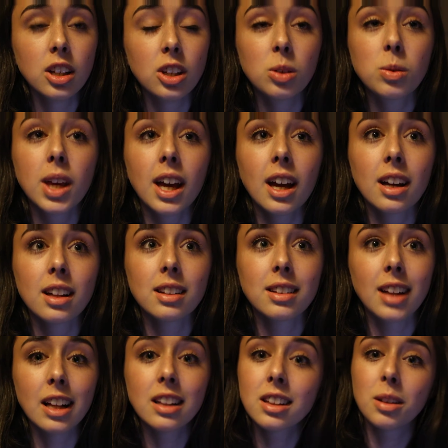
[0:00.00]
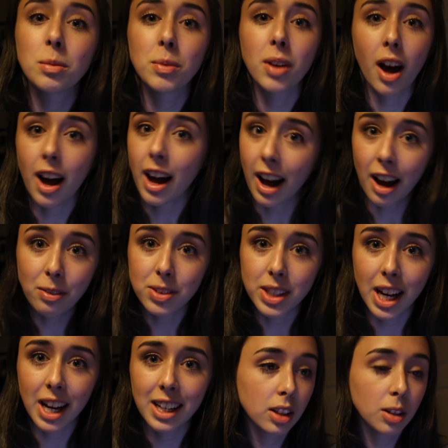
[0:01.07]
you can't let them not have
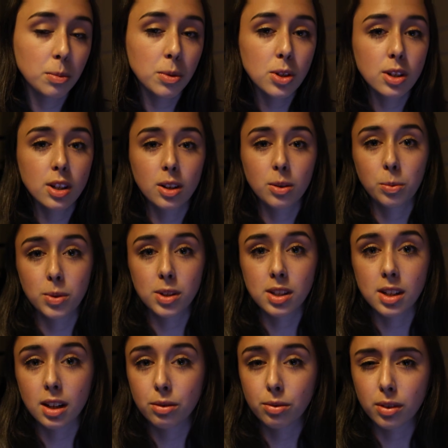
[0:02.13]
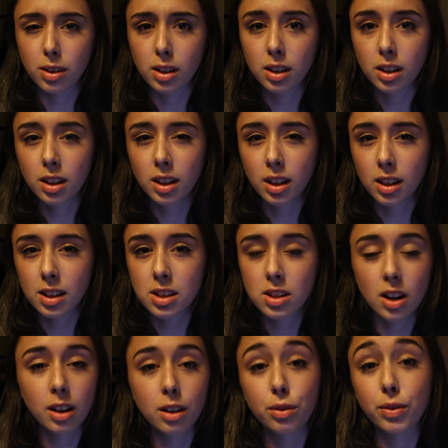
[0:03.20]
that. The music was there for it
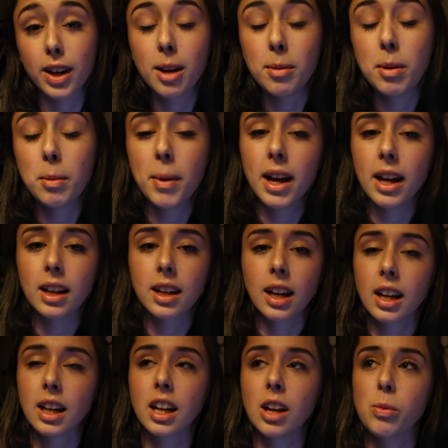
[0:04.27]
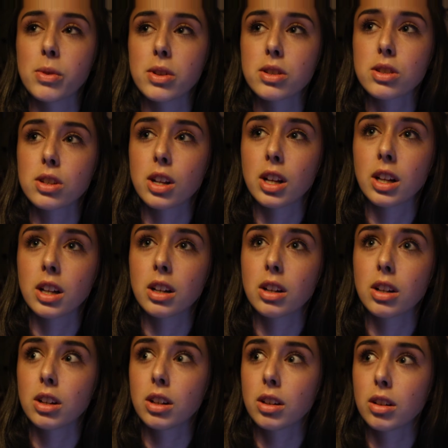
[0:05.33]
started for him to make, and it was it.
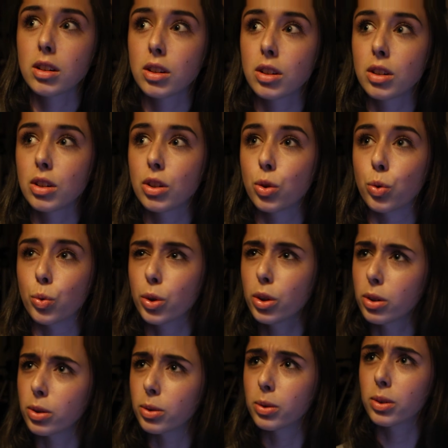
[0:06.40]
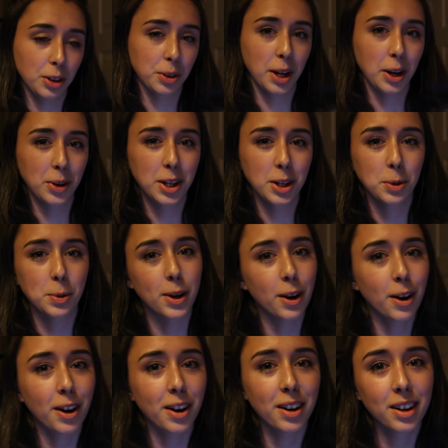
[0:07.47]
grew. You know, now here we
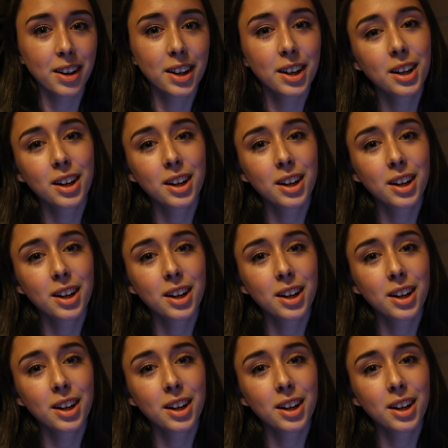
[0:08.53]
are